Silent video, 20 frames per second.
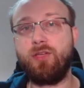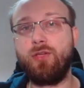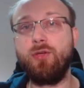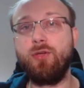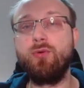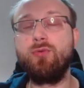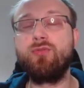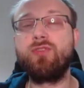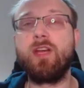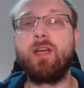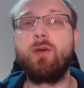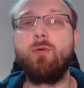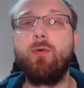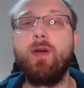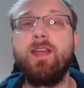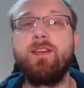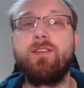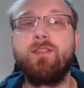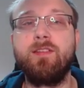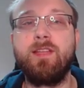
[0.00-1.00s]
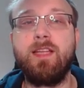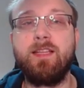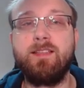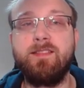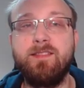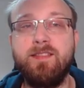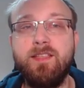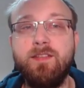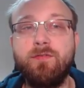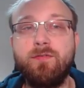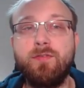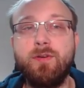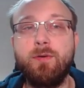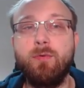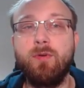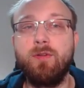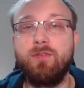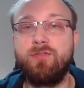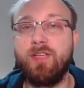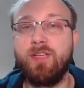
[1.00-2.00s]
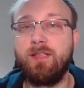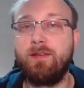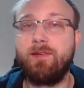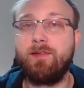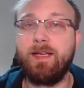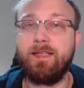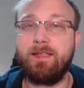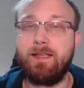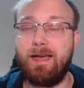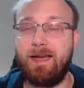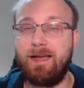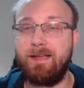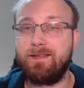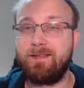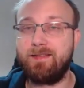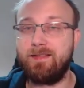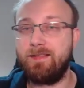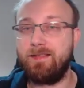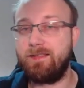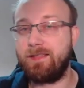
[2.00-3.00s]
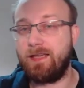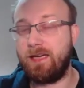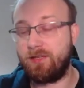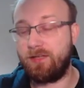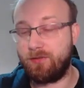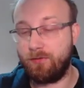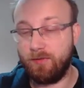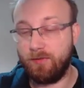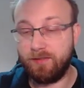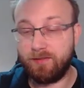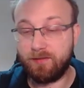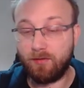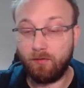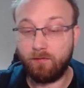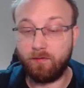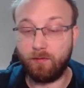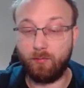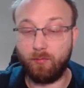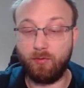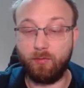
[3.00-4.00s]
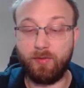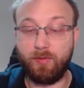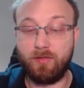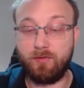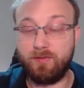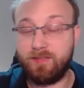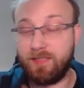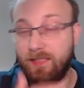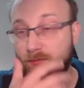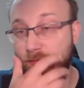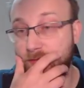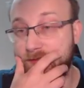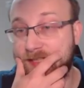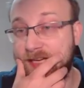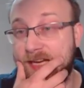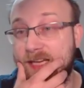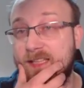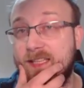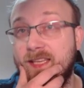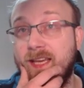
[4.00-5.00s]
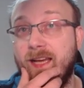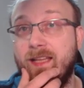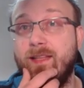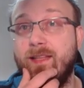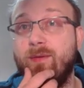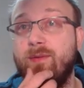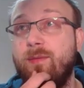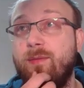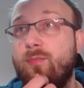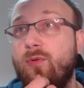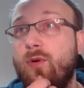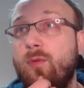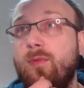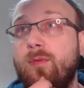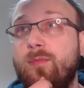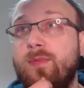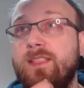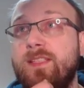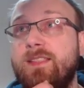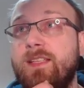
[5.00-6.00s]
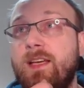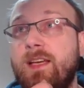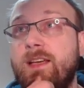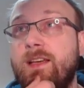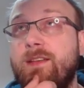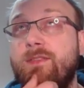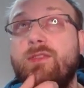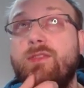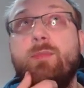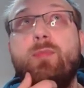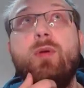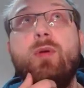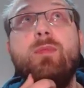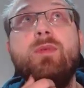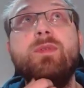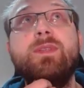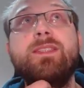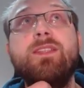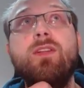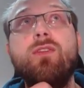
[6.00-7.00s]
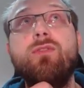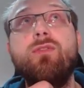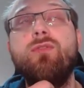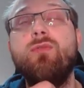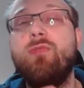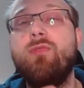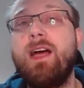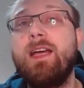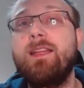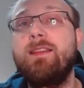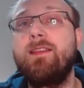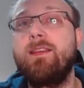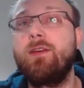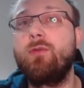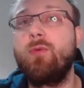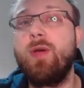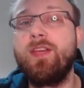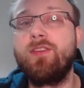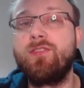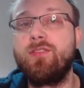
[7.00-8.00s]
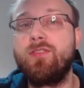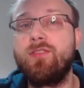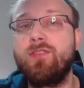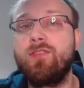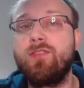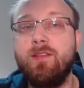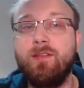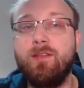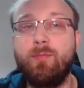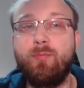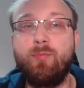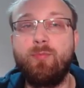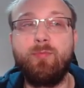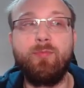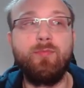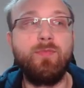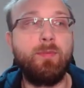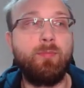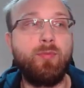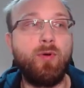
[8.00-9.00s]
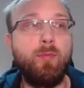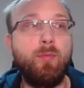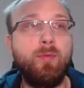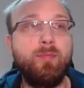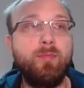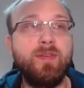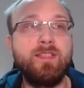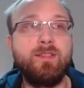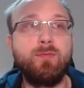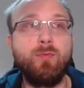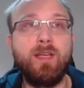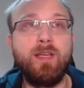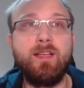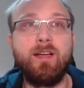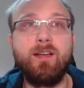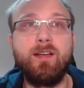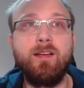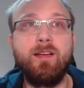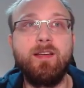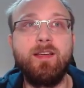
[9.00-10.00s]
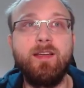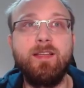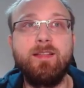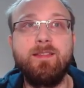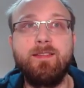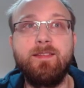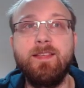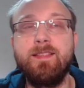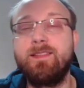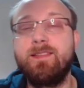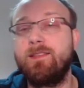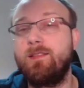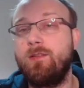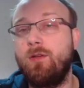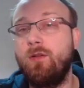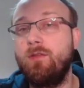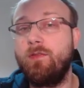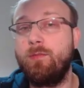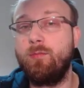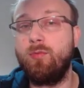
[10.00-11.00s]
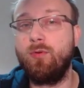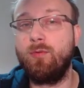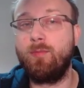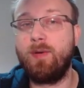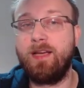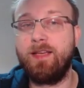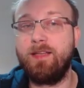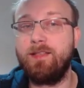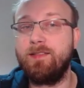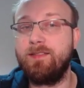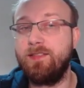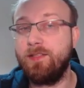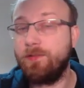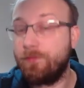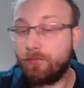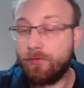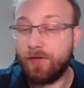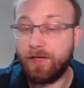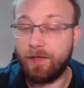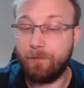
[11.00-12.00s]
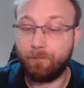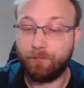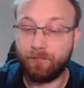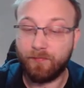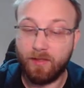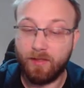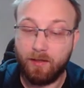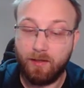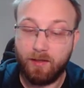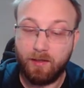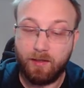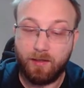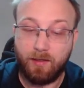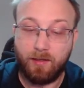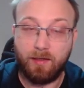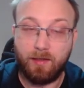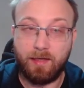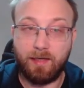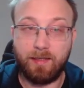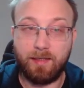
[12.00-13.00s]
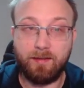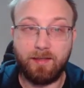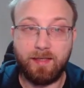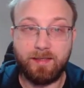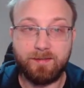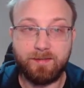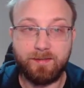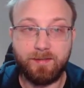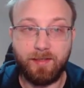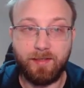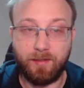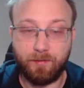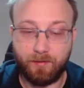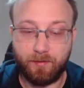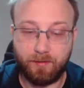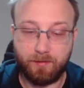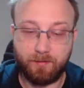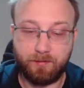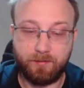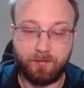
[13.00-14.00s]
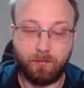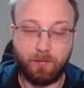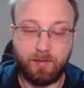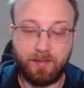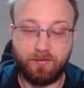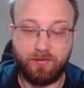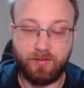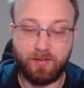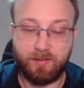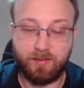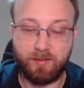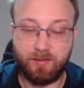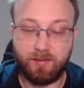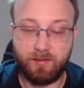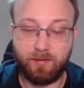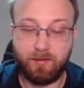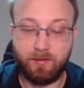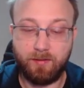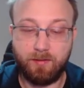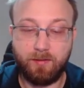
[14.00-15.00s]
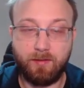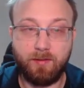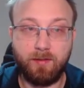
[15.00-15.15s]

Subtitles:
huge equation that Z3 will generate us is actually solvable, because that was the idea. The problem is not to write the equation. The problem is whether it is solvable by Z3. And let's see. So let's just